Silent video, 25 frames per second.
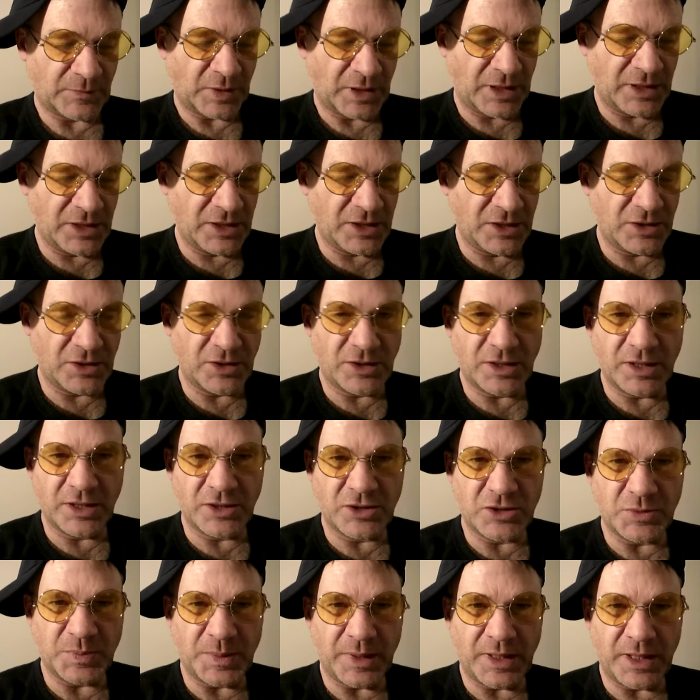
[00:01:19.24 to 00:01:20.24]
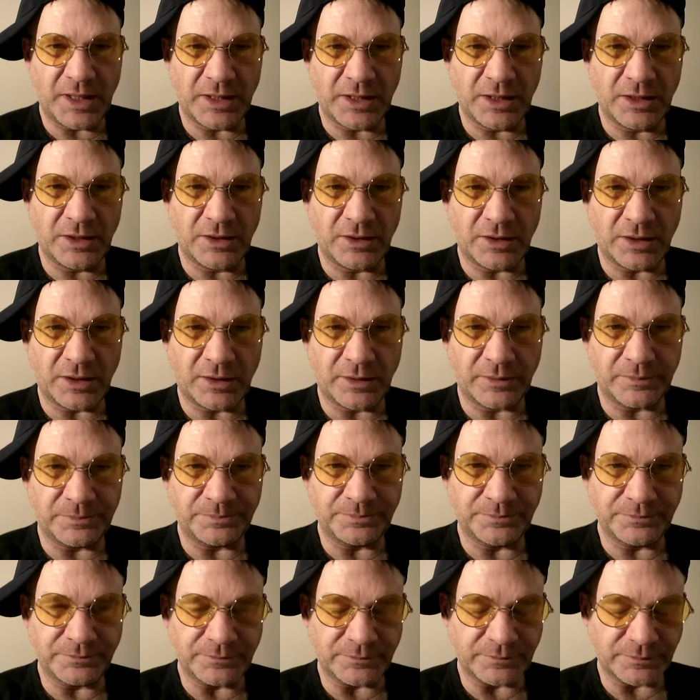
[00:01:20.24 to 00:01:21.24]
He didn't teach me
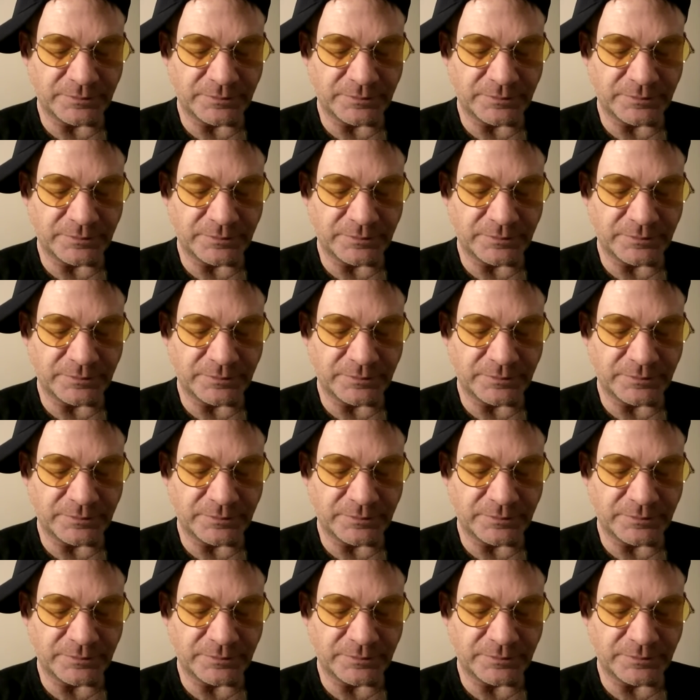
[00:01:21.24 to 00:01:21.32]
anything.